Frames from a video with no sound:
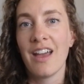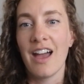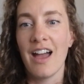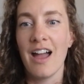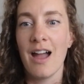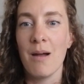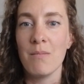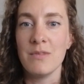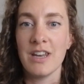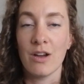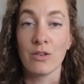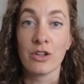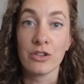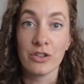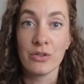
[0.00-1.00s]
Um,
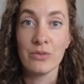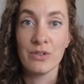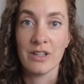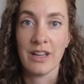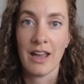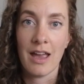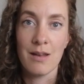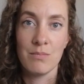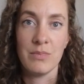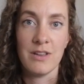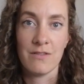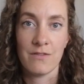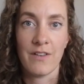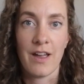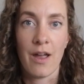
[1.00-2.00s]
now gluten can
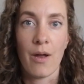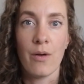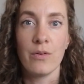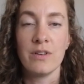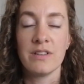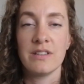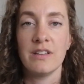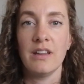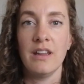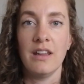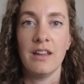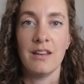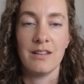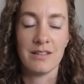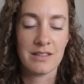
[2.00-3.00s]
be found
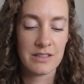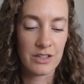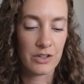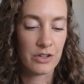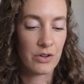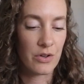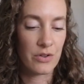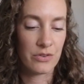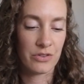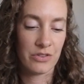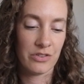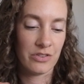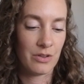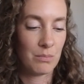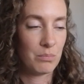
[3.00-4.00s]
in
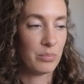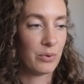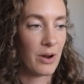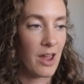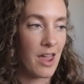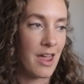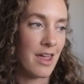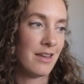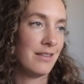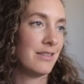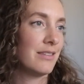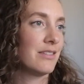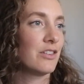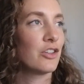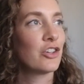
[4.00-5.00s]
cereals,
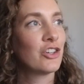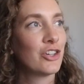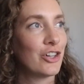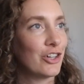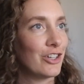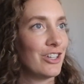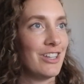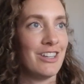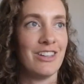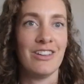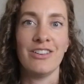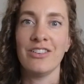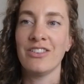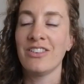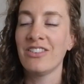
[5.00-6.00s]
breads,
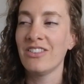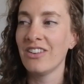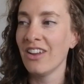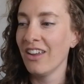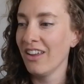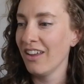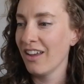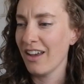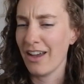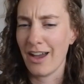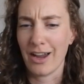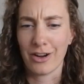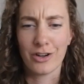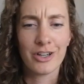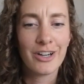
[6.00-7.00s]
cookies,
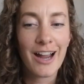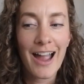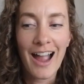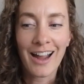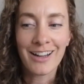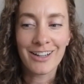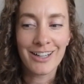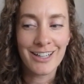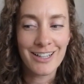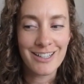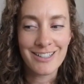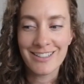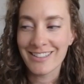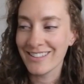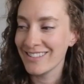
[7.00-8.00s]
uh,
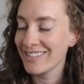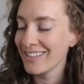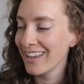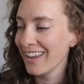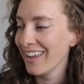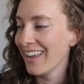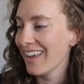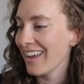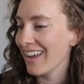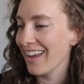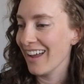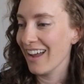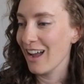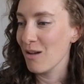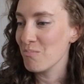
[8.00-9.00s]
crackers,
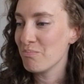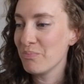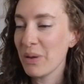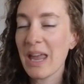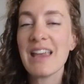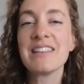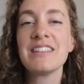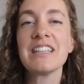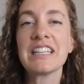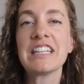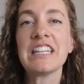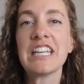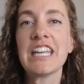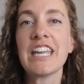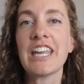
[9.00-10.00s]
um,
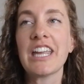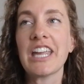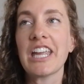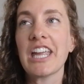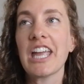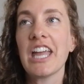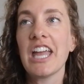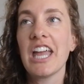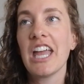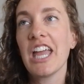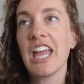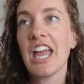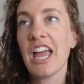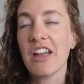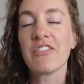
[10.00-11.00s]
basically
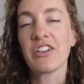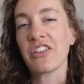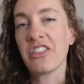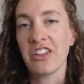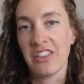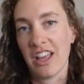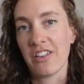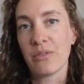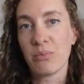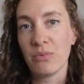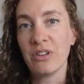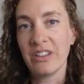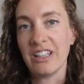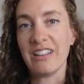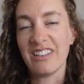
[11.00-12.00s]
everything that's
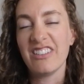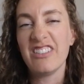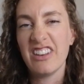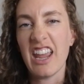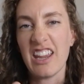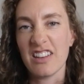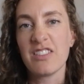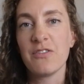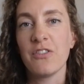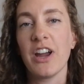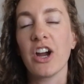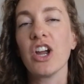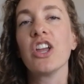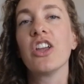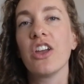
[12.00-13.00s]
really tastes
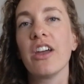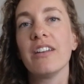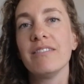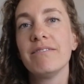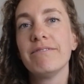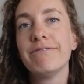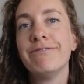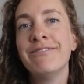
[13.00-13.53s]
very good.